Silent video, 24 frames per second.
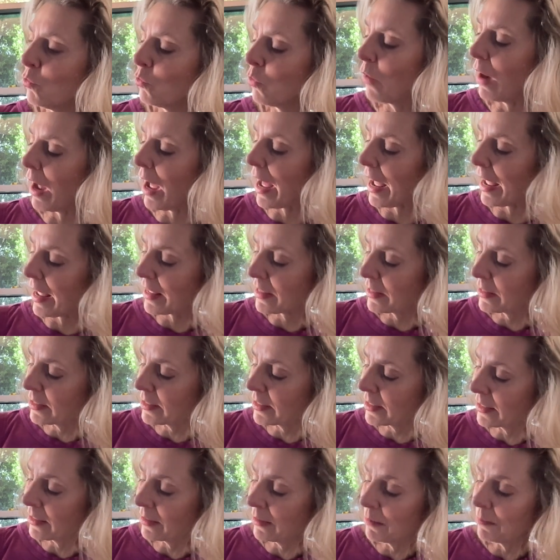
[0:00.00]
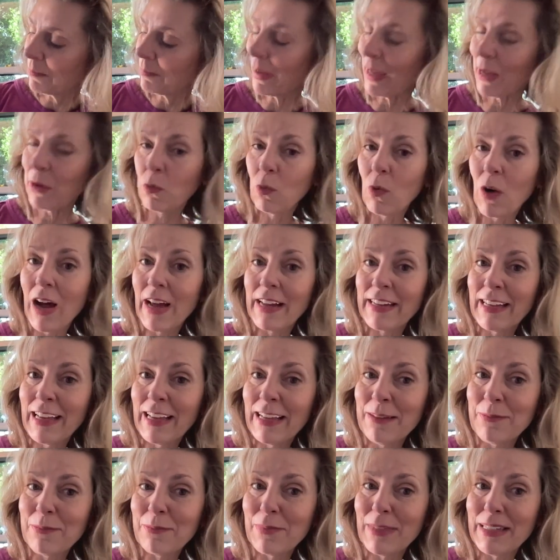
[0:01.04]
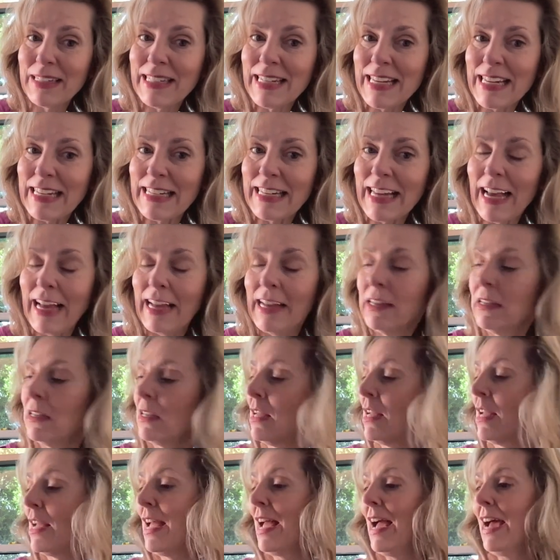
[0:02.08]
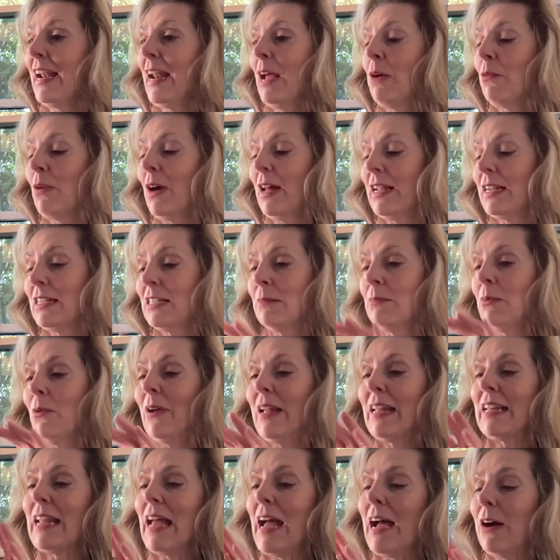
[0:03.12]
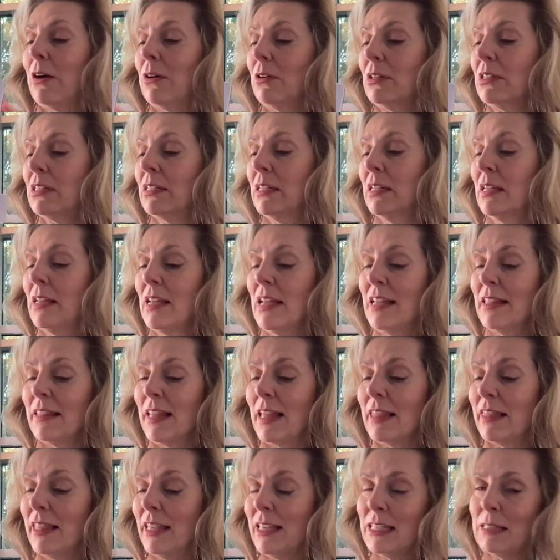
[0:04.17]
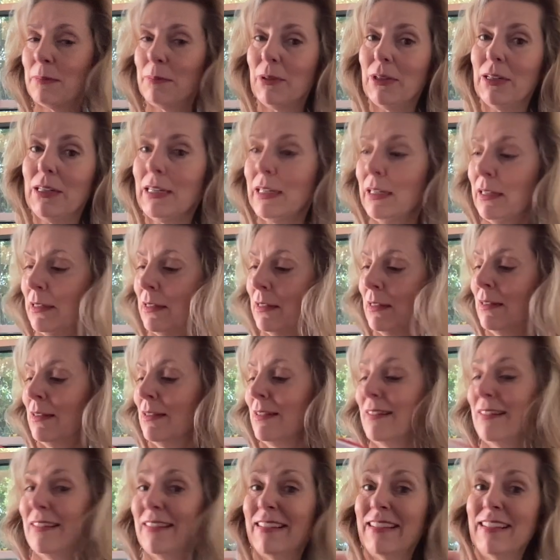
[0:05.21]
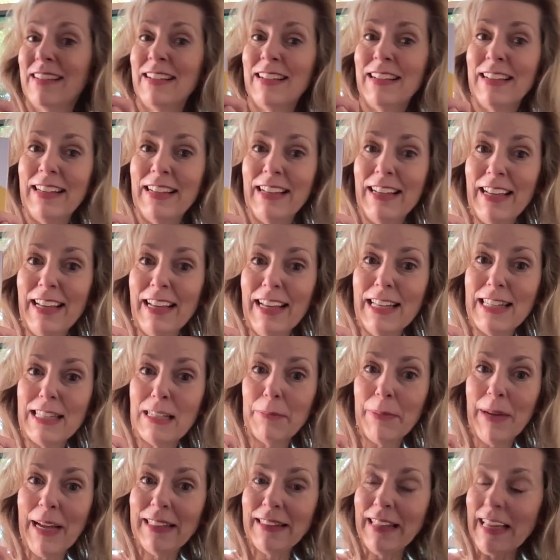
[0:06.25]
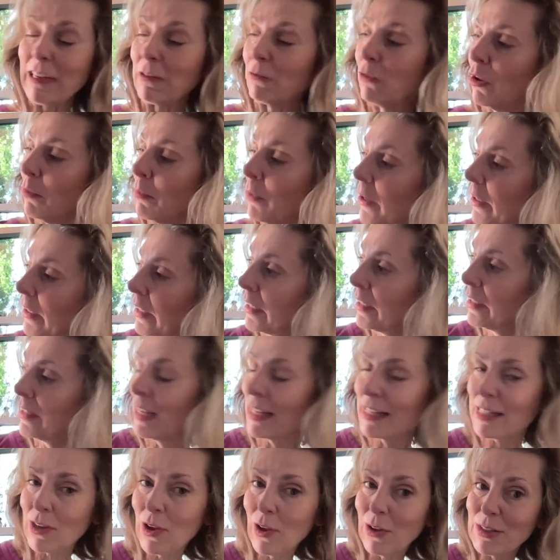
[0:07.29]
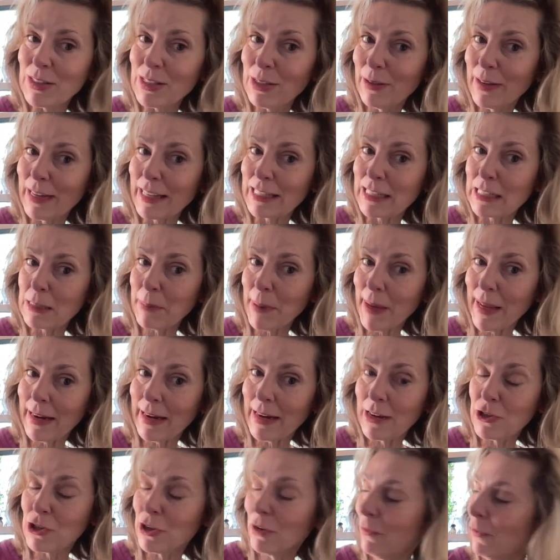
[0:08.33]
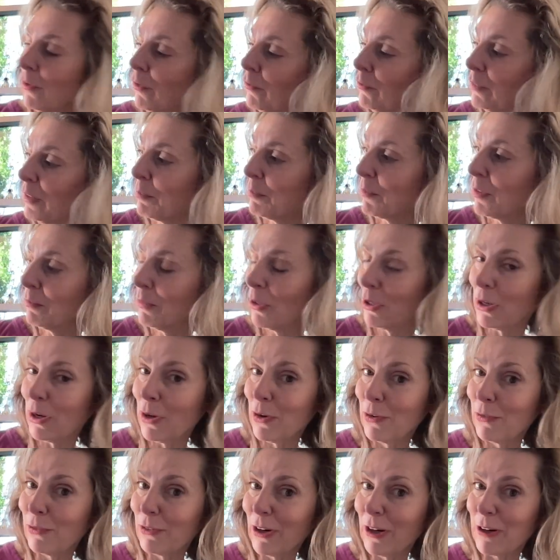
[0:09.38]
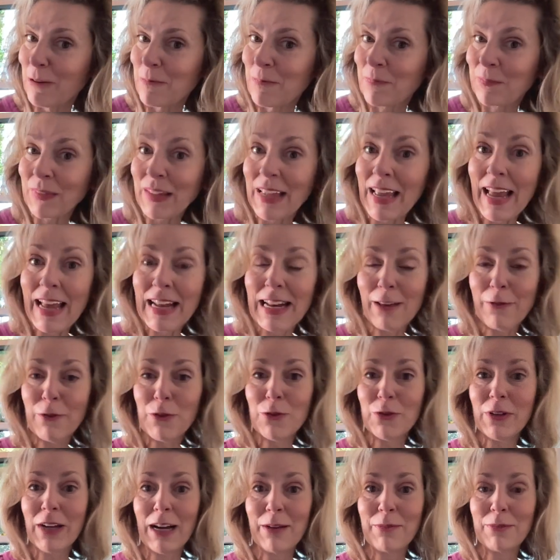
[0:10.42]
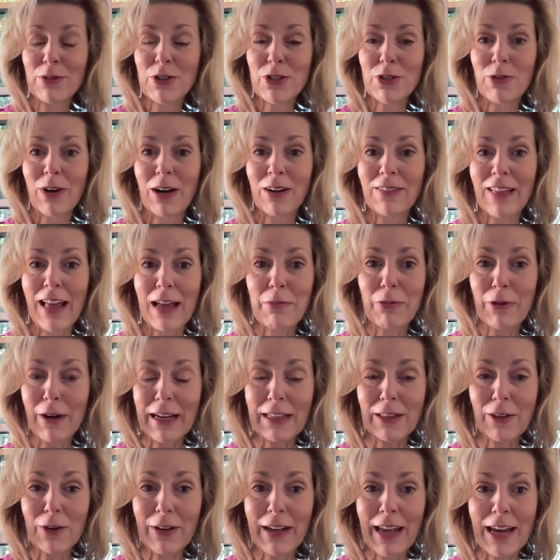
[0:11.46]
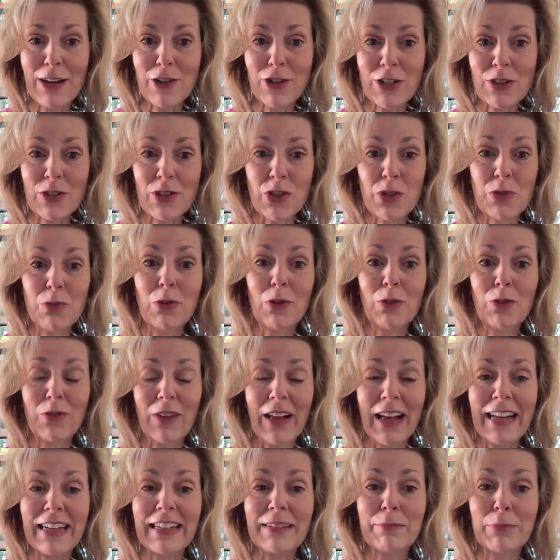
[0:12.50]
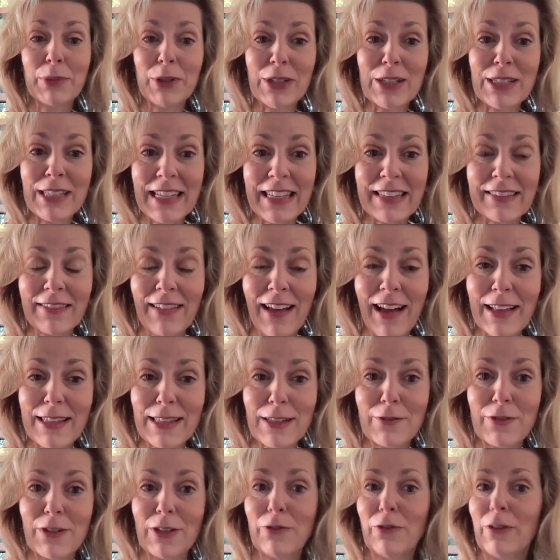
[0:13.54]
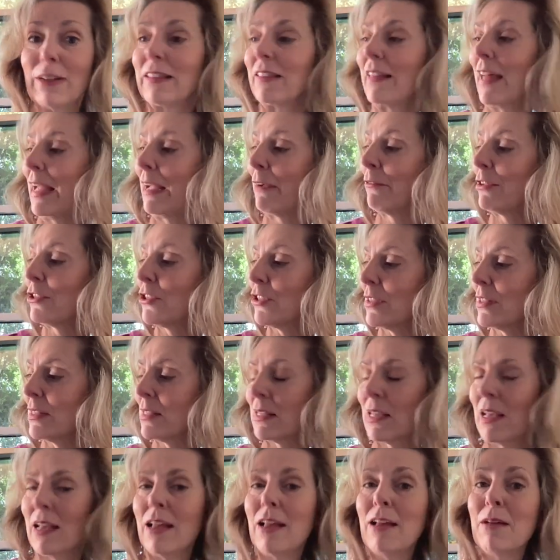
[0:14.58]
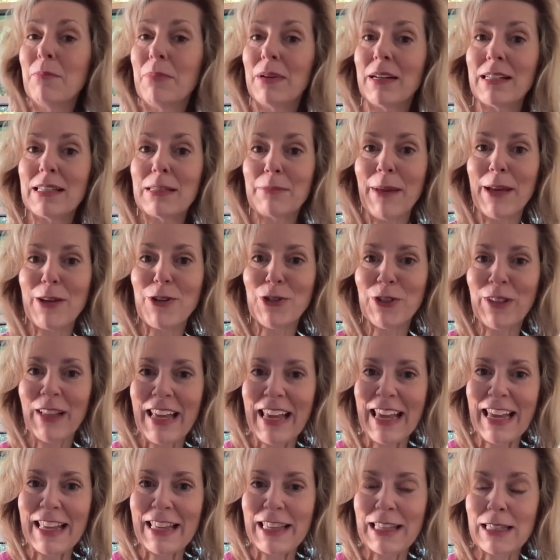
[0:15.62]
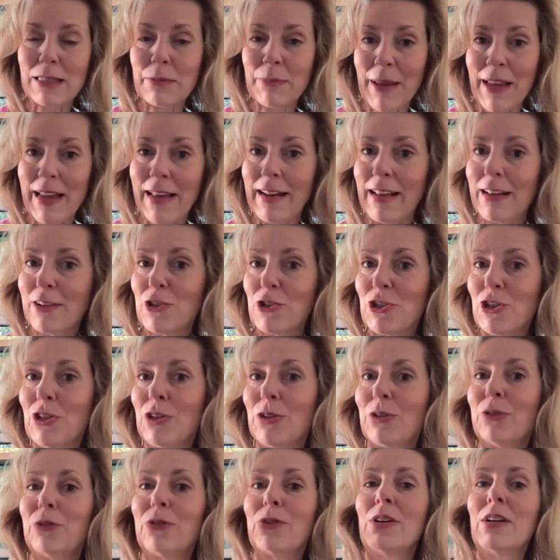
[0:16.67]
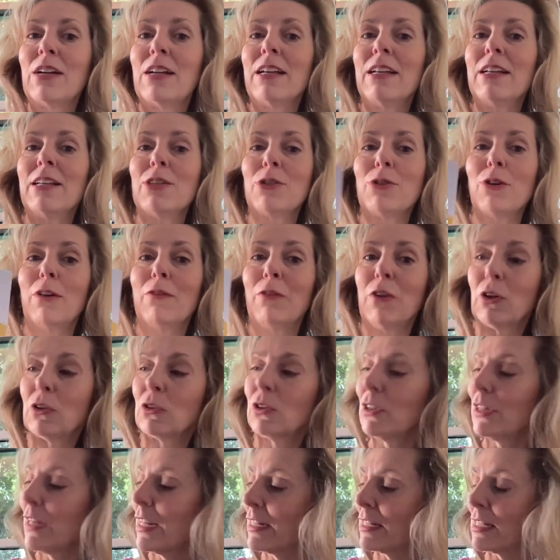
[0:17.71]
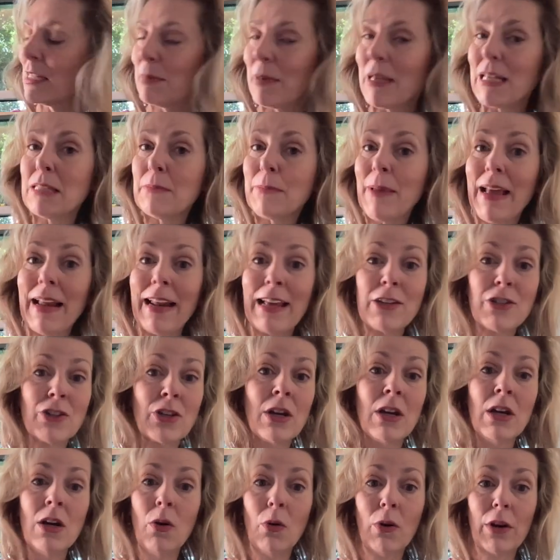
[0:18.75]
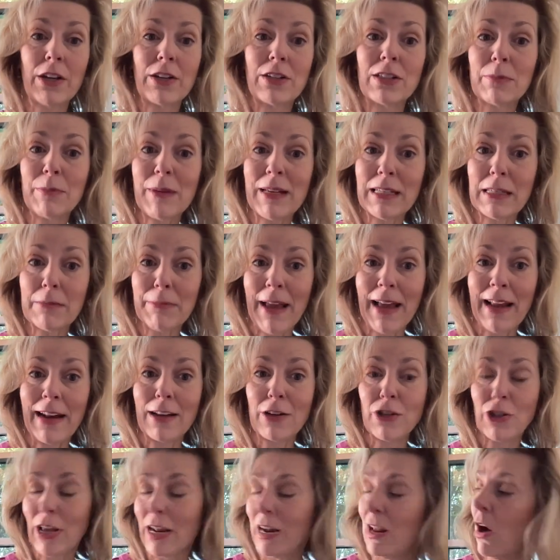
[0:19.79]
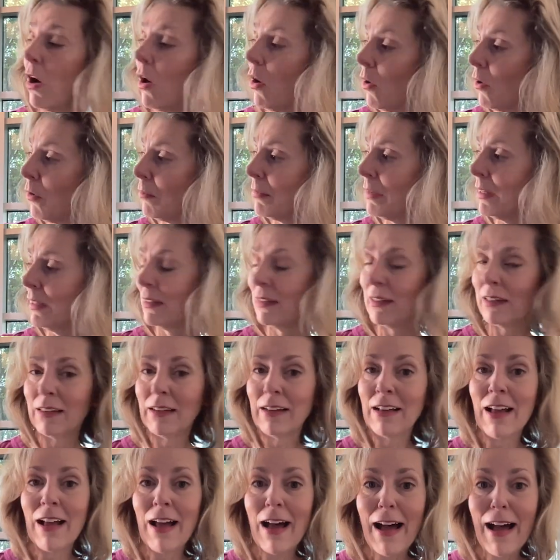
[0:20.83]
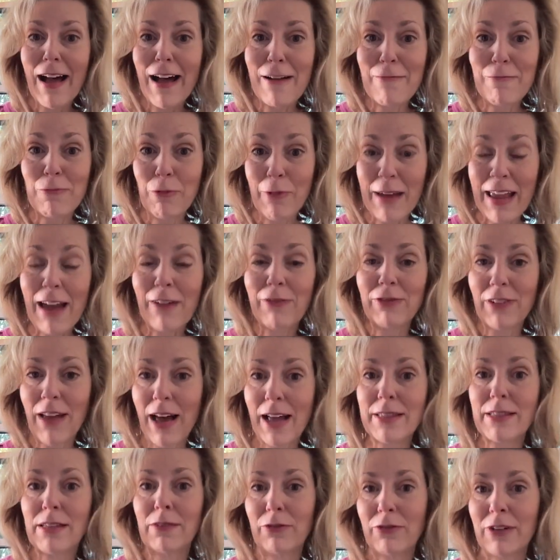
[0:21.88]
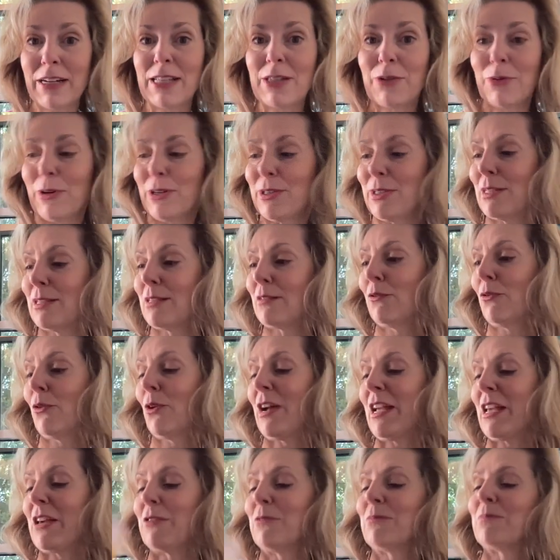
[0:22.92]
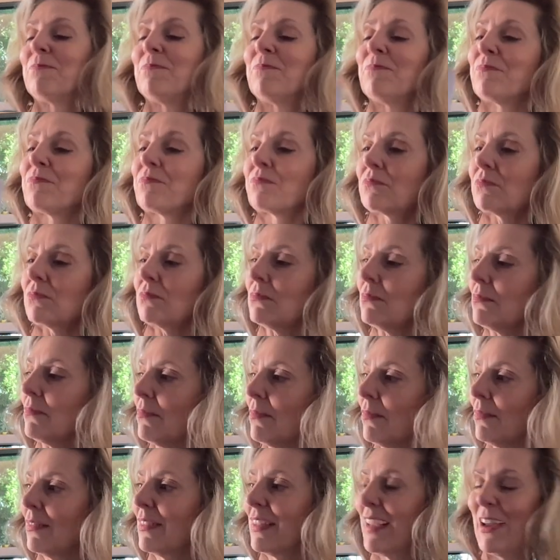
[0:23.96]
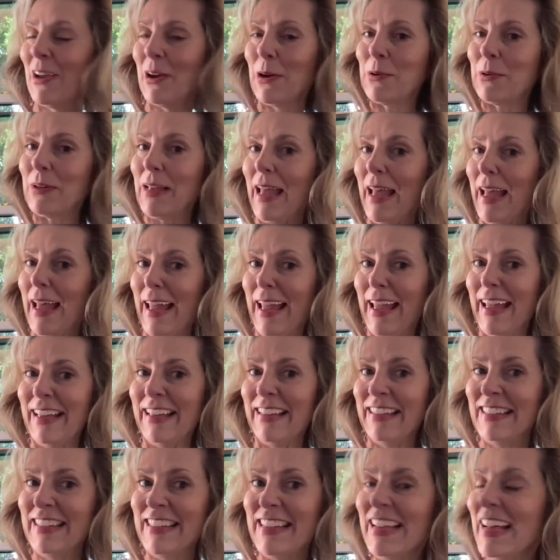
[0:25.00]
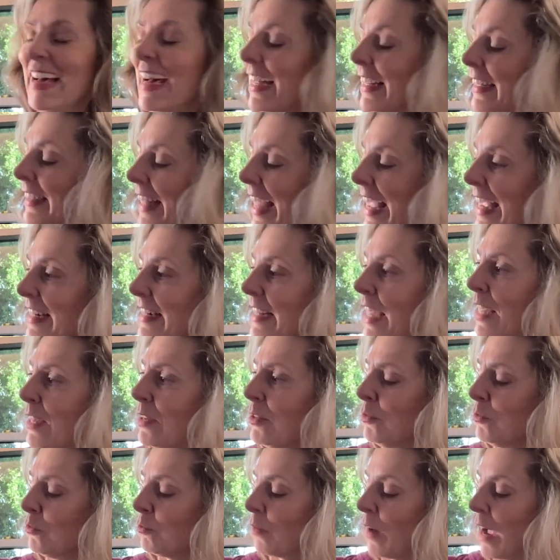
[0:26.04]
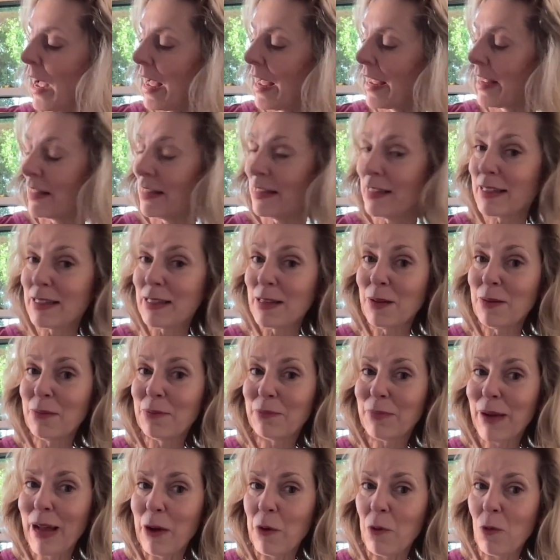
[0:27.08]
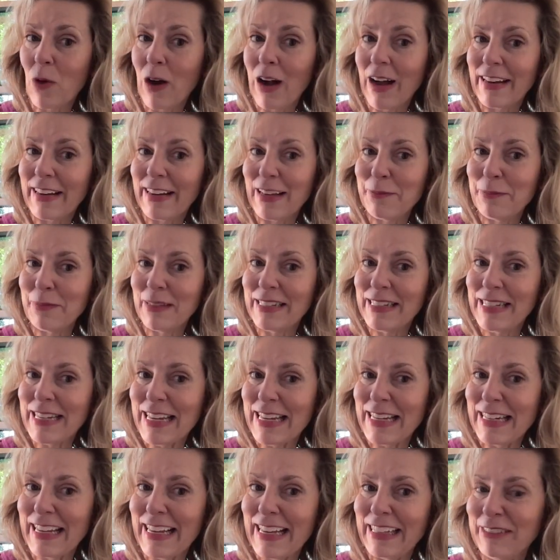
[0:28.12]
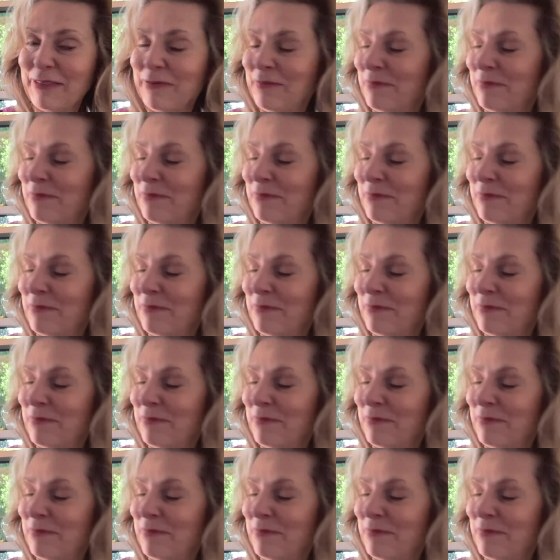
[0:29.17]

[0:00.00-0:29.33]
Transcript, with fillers: Rides by Juana Medina. And I wanted to point out that this book is a bilingual book. It's also in Spanish if you flip the book over. And if you come to our library locations, you will find books in lots of different languages, but especially in Spanish too. So if you're learning to speak Spanish or you speak Spanish at home, um, we have lots of resources for you. Okay, Elena Rides by Juana Medina.